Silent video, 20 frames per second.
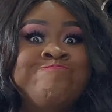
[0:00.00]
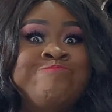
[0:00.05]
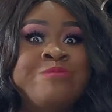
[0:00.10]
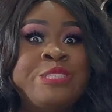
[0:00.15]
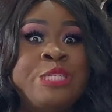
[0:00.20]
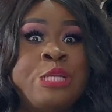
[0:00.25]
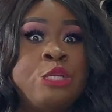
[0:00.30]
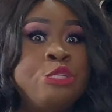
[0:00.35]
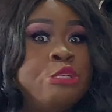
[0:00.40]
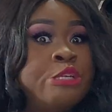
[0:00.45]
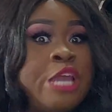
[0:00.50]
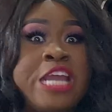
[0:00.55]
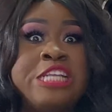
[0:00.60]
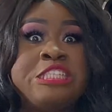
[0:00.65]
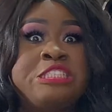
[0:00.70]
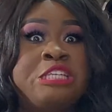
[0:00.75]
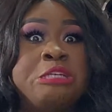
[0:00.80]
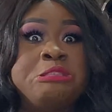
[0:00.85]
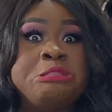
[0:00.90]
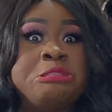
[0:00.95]
You can't
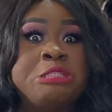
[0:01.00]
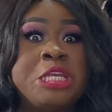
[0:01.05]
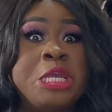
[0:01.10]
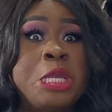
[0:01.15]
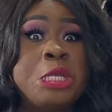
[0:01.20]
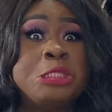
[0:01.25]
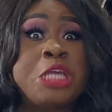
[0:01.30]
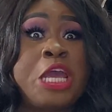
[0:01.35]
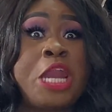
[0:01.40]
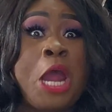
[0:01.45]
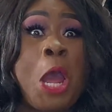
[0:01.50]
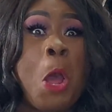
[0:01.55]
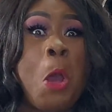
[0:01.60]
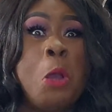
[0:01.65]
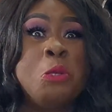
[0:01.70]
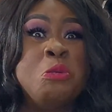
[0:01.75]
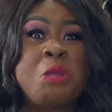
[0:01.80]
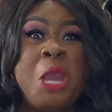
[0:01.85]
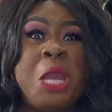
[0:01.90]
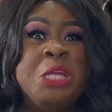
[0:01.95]
touch the kids at all.
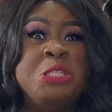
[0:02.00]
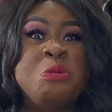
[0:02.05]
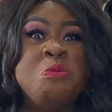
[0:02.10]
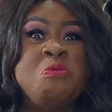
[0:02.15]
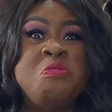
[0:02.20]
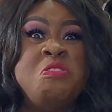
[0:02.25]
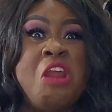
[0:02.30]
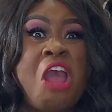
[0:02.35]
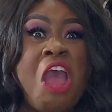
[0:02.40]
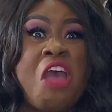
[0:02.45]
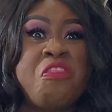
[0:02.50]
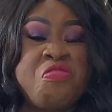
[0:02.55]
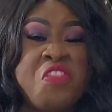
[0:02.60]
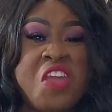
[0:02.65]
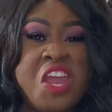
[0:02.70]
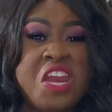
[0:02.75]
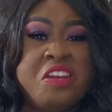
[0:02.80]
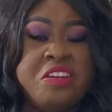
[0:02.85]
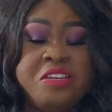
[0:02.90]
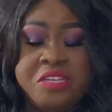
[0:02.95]
You can't do
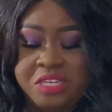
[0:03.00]
nothing.